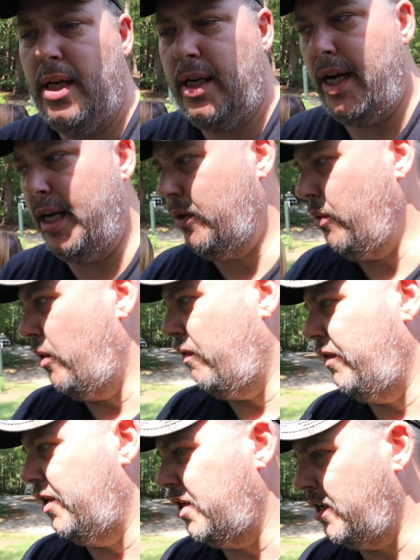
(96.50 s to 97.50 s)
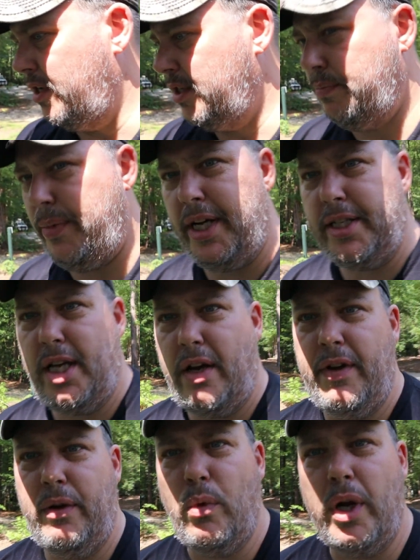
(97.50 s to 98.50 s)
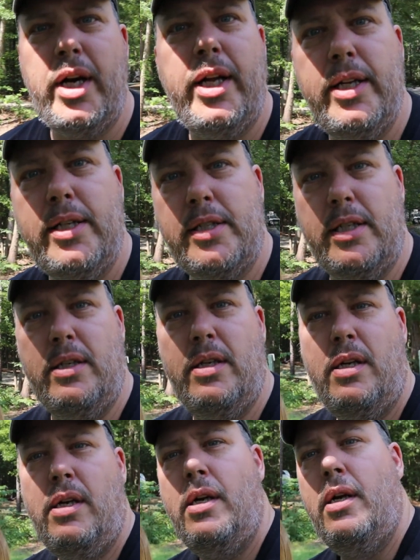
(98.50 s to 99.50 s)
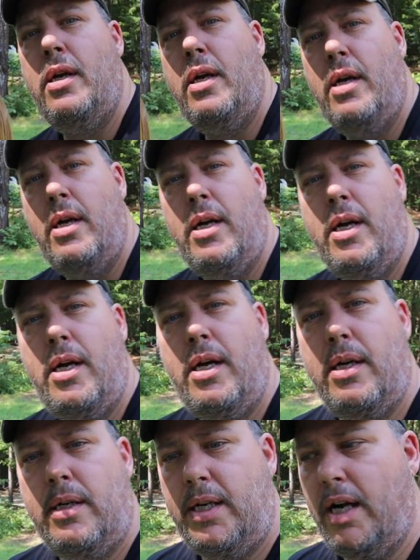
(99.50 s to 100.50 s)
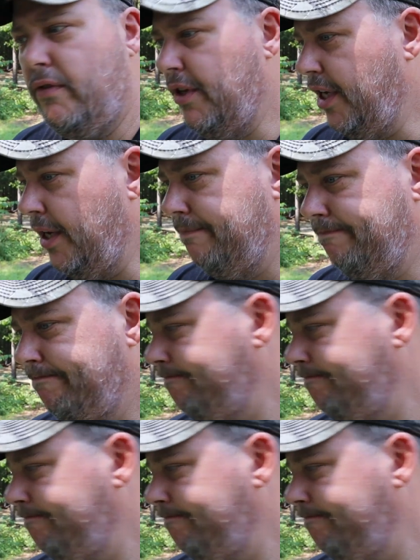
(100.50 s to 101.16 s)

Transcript: kind of go over the specs of it and what it is and cover it there.